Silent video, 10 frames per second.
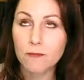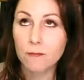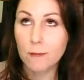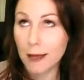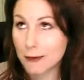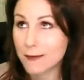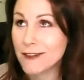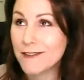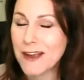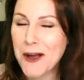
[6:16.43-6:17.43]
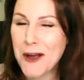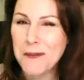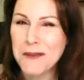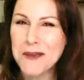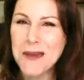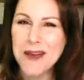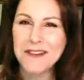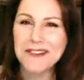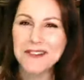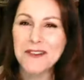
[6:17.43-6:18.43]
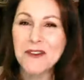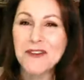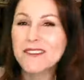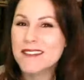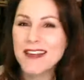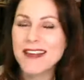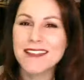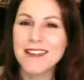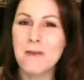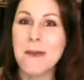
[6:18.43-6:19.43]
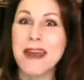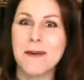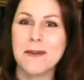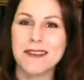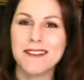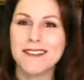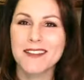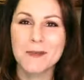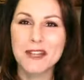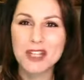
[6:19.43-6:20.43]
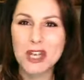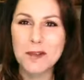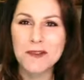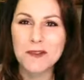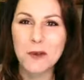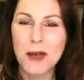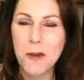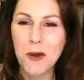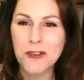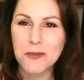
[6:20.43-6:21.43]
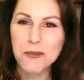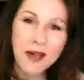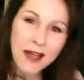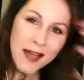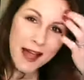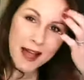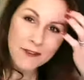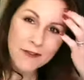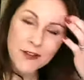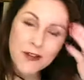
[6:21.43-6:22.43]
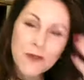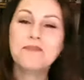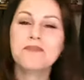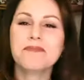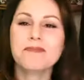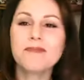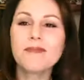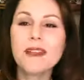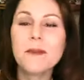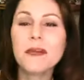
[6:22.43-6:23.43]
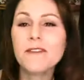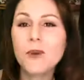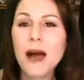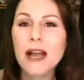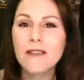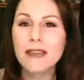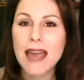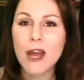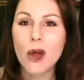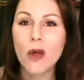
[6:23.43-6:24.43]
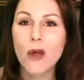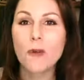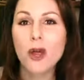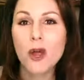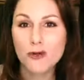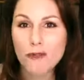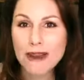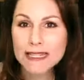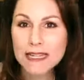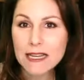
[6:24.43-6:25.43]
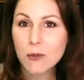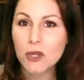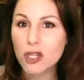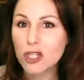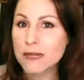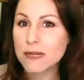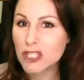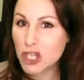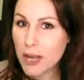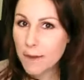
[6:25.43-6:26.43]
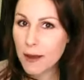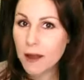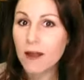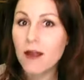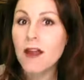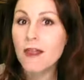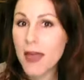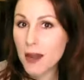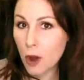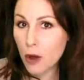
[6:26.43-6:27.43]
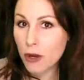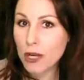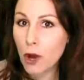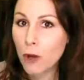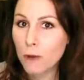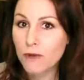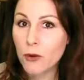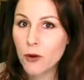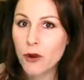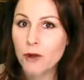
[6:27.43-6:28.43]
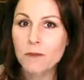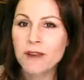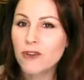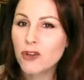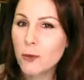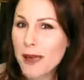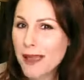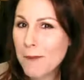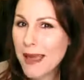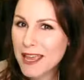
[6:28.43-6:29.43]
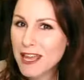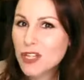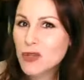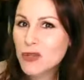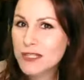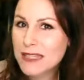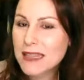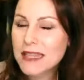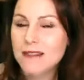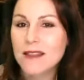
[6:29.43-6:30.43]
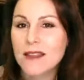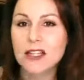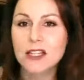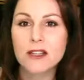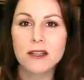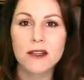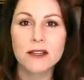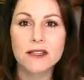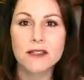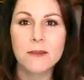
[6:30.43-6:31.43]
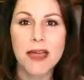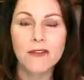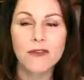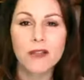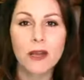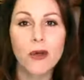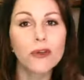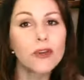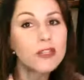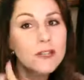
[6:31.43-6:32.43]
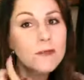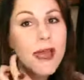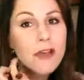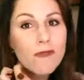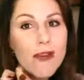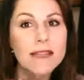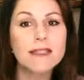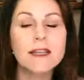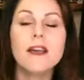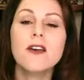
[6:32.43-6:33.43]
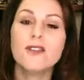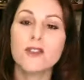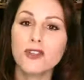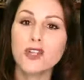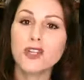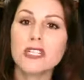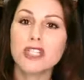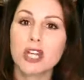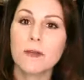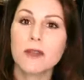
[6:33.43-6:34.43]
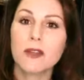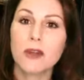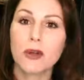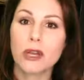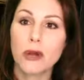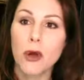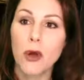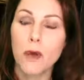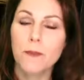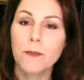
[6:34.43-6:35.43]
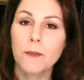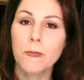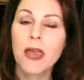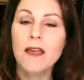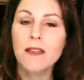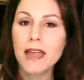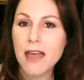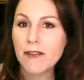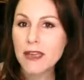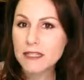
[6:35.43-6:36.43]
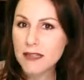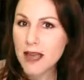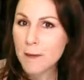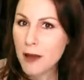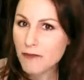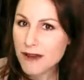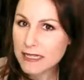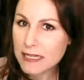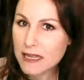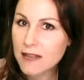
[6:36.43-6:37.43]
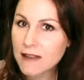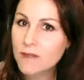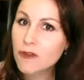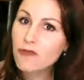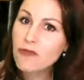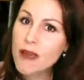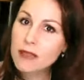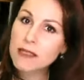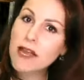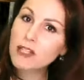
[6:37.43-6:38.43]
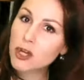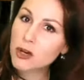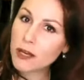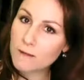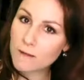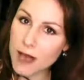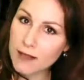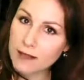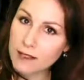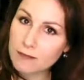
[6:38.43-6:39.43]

unless you're living at home with your parents, of course, then that's even better because it's going to be the cheapest way possible uh, for you. But if you are living out of home, renting will usually be cheaper than owning a home of your own because you're not paying bank interest and things like that to the to the bank for the loan. You're just paying rent. So it's usually cheaper than owning your home. The caveat to that about renting is if you rent and don't invest,